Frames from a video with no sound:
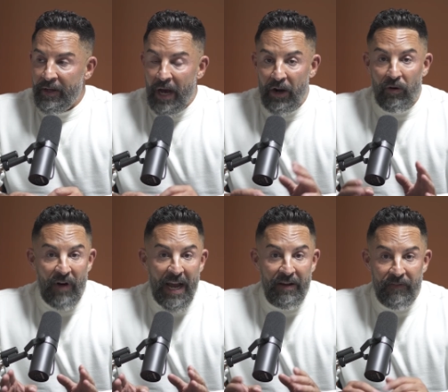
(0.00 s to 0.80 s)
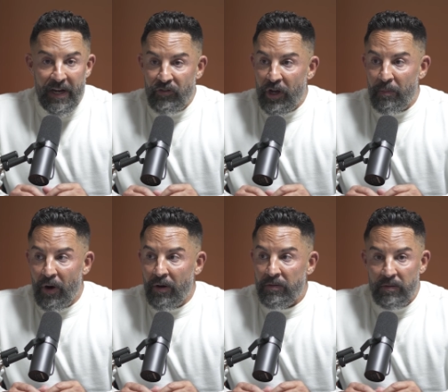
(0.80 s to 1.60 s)
I don't know if I could fight Jake
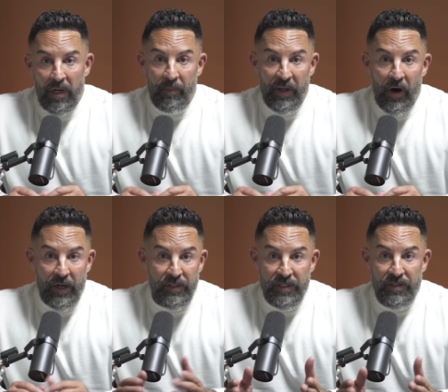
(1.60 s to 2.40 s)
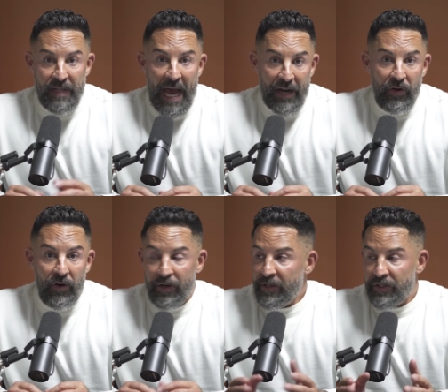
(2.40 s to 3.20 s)
Paul. I'll be honest, he's that
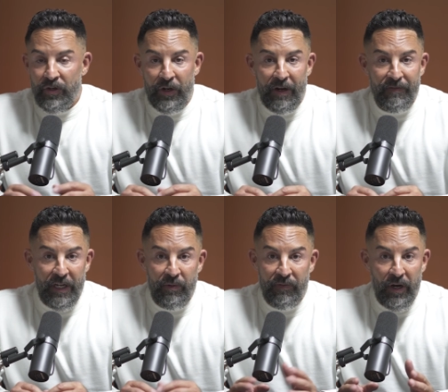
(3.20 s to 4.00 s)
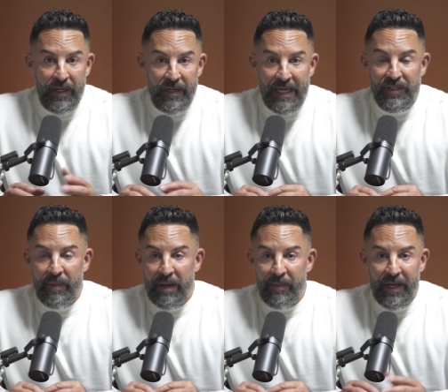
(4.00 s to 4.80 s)
good. He's good enough that he would fucking
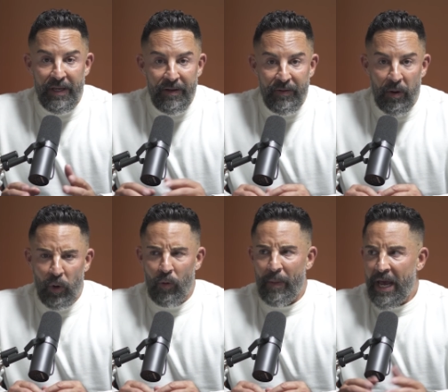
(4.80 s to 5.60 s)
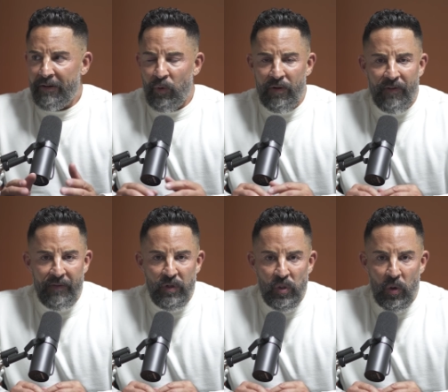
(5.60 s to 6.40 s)
decimate me. I'm an old man,
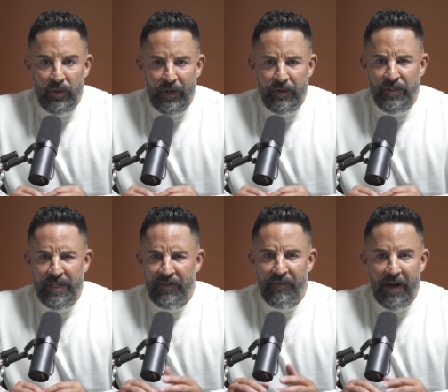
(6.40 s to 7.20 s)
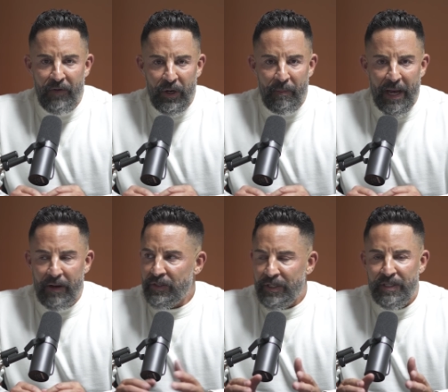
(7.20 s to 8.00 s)
45 years old, 175 fucking
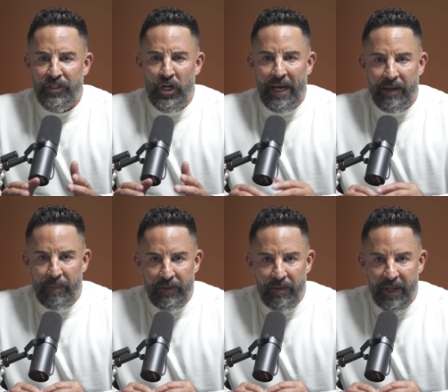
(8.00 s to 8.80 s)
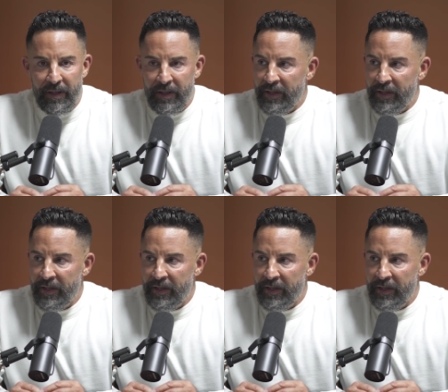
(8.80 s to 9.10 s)
pounds. He's a giant compared to me.